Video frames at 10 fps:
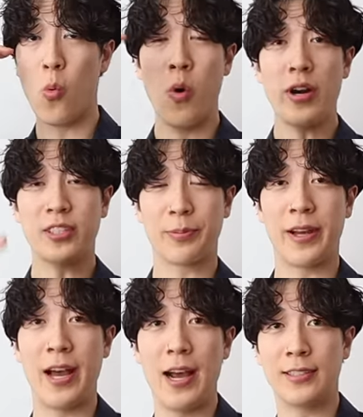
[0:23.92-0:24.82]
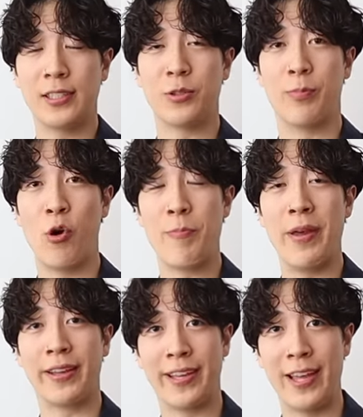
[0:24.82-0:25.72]
What is up guys, it's your boy
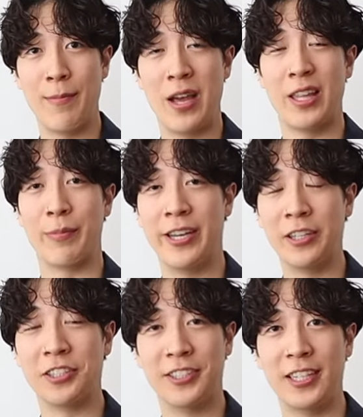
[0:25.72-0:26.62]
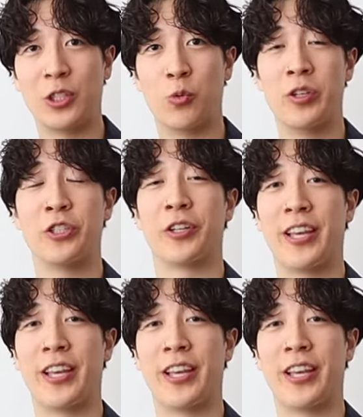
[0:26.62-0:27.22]
Ben Kim and I'm here today to read your